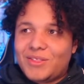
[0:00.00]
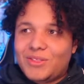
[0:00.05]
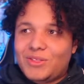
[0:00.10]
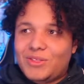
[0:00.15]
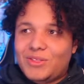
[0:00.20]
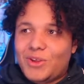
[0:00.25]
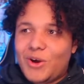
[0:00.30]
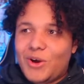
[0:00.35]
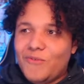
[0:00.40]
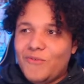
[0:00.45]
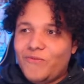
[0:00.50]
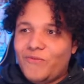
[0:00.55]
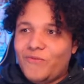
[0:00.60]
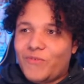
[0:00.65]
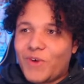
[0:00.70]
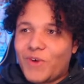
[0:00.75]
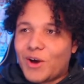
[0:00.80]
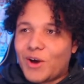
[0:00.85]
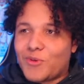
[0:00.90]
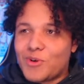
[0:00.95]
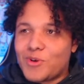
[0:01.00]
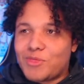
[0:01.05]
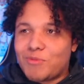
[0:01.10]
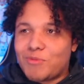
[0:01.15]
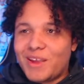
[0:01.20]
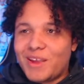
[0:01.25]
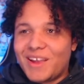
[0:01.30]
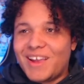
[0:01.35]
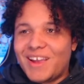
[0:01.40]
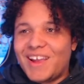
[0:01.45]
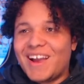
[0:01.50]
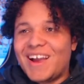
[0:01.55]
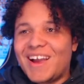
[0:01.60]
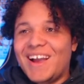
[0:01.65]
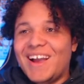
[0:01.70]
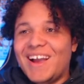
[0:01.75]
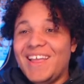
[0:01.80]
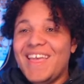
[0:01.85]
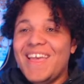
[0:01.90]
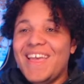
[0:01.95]
Don't fuck with me.
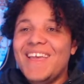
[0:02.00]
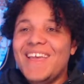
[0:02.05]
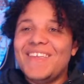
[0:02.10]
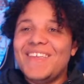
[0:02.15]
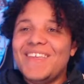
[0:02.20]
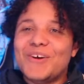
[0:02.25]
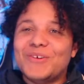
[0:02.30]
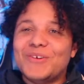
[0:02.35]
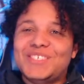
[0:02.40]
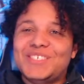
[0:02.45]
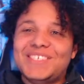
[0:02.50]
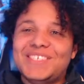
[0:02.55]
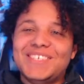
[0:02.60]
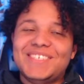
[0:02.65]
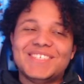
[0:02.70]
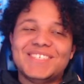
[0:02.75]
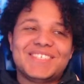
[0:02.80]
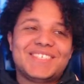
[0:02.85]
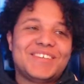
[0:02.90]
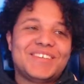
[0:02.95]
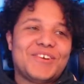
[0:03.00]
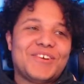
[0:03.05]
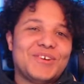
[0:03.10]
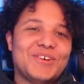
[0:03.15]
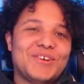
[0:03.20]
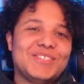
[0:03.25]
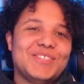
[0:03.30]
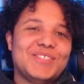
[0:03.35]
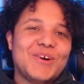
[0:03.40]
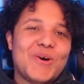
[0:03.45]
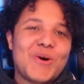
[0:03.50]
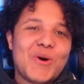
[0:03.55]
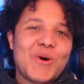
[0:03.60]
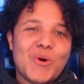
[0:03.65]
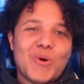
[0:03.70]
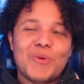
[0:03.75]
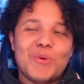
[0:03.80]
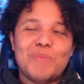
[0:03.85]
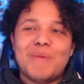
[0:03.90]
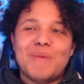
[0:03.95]
Yo, she just cursed the
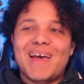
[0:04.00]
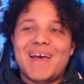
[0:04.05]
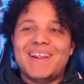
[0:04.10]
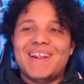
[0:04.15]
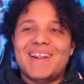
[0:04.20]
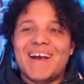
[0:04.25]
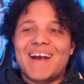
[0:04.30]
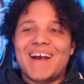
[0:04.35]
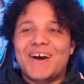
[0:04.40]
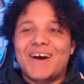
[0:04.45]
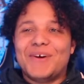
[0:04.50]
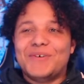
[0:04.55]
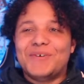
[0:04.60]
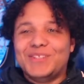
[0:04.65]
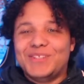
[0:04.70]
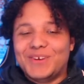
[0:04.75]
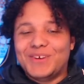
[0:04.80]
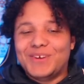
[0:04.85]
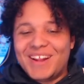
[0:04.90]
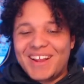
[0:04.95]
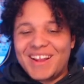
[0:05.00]
old man out, dude.